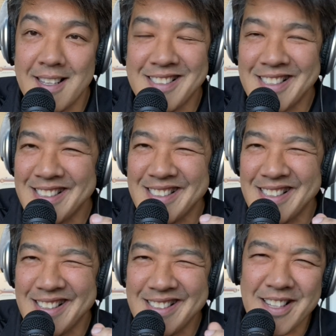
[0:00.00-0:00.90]
It just
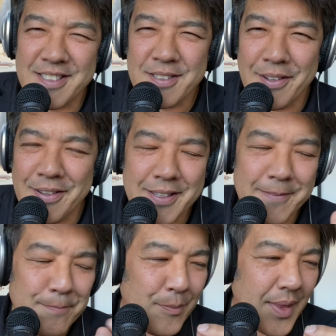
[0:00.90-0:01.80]
does not,
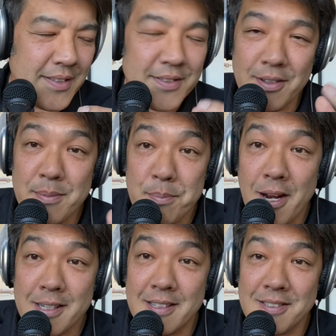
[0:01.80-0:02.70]
is not
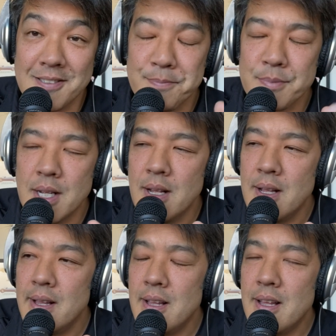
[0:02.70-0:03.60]
practical.
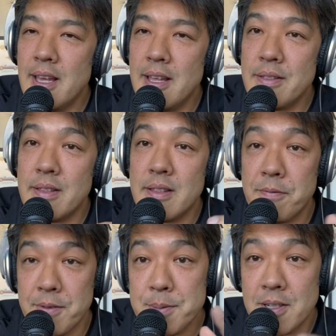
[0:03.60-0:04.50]
And the
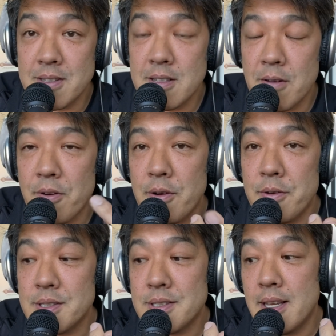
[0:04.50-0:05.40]
flip side is that
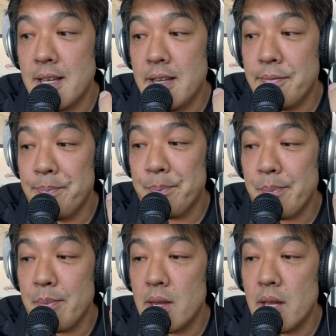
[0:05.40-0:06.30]
fragrance, it
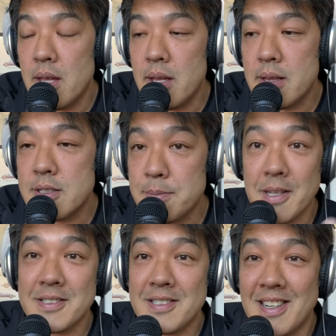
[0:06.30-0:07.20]
it
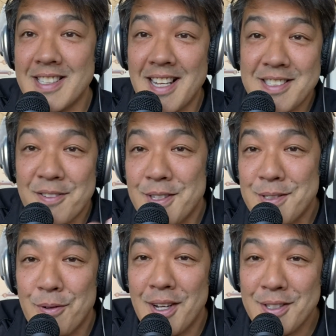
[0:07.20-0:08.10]
smells nice. That's the
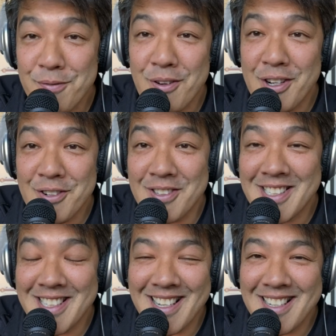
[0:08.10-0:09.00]
reason why it's
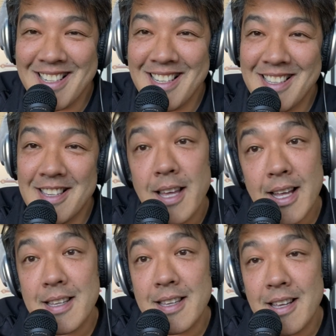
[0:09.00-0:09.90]
fragrant, yeah. And
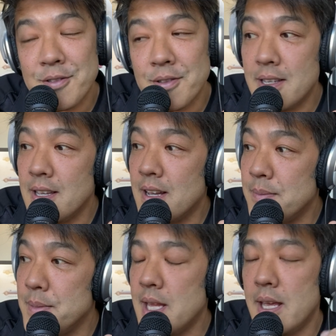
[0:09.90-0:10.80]
that can actually
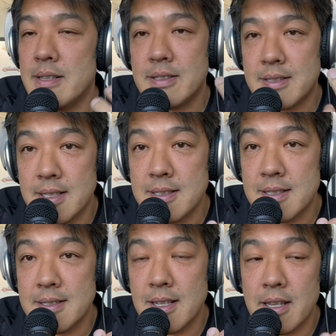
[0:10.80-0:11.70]
um, enhance your
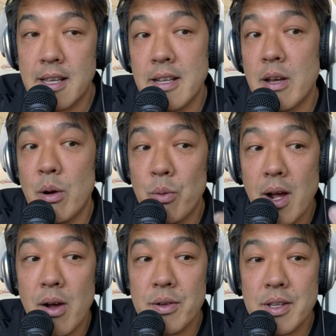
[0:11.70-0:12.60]
senses, and it can go,
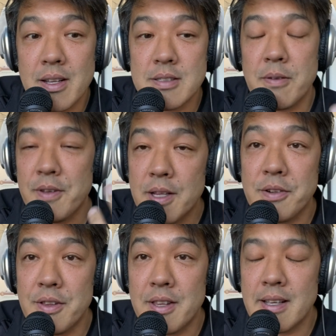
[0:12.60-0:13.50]
wow, you know, it's a feel
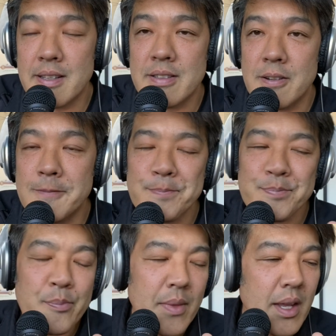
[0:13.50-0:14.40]
good thing. So
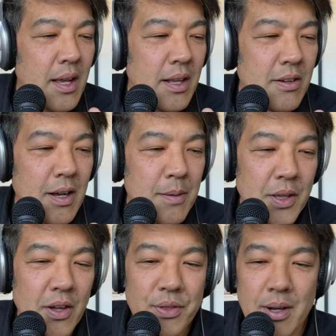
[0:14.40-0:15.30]
Look, I'm
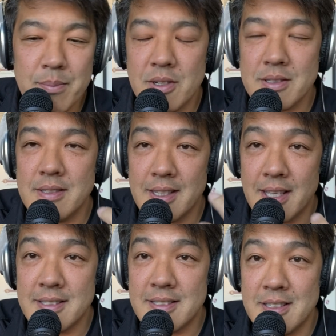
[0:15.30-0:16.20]
not. I'm not
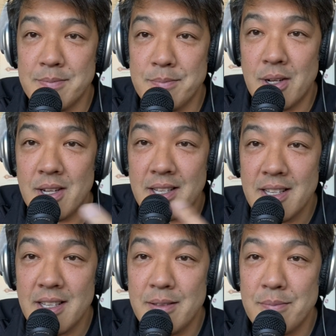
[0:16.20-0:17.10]
against it.
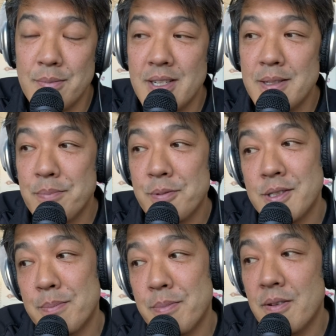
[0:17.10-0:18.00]
My my
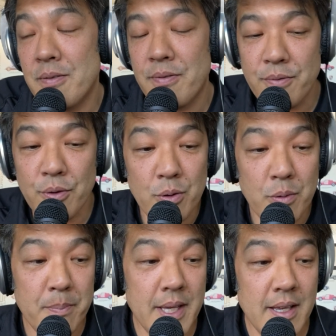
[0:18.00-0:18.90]
principle
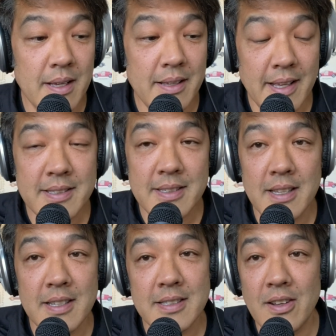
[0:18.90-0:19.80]
for being against
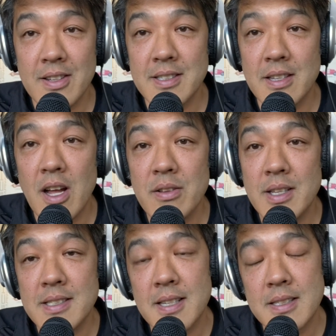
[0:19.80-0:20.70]
it is, like I said, only
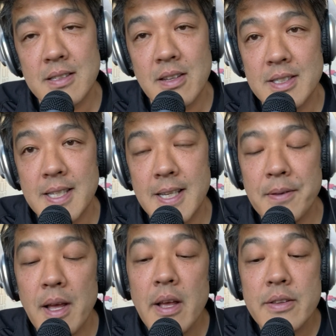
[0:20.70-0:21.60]
in sensitized skin.
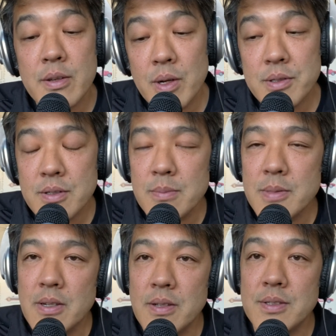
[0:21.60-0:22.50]
So, what do
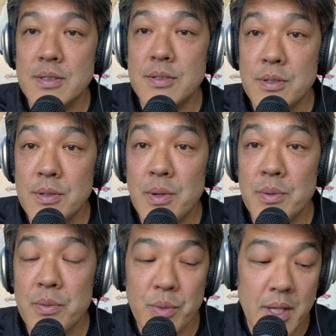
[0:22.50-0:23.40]
dermatologists do
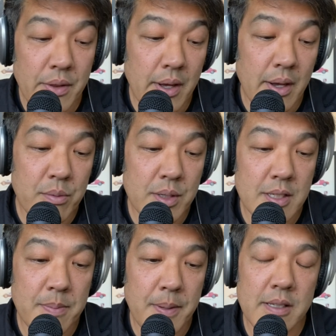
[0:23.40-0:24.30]
when when uh, we
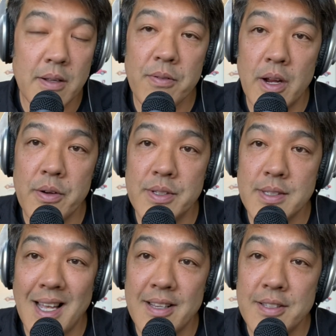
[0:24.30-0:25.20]
suspect a fragrance
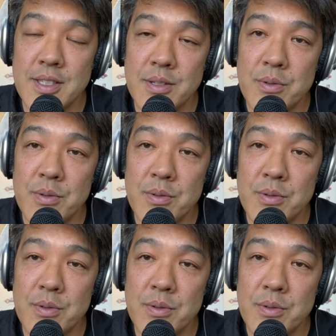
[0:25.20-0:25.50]
allergy?